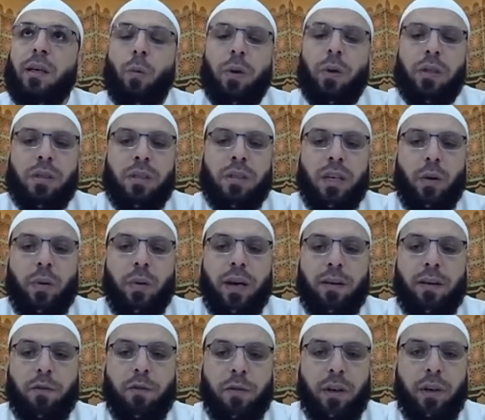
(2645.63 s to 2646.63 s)
Wednesday,
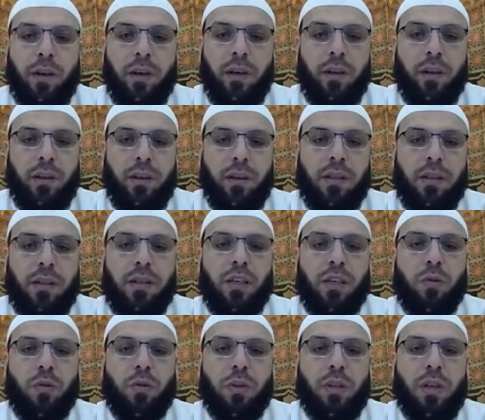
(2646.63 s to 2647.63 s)
we have fiqh. These
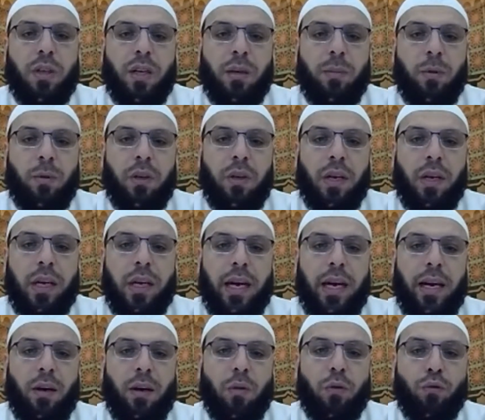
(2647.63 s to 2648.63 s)
days, we're talking about
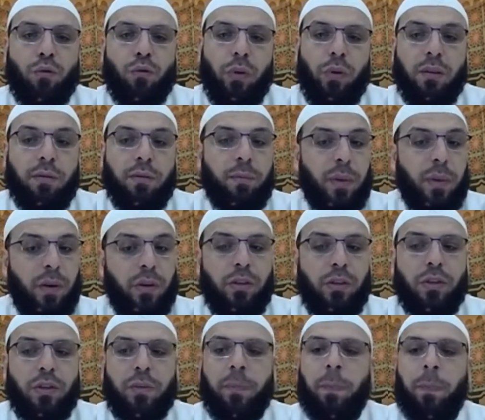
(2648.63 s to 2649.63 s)
nikah or rulings of
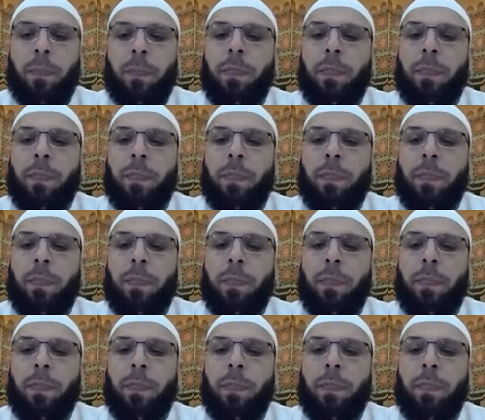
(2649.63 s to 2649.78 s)
marriage.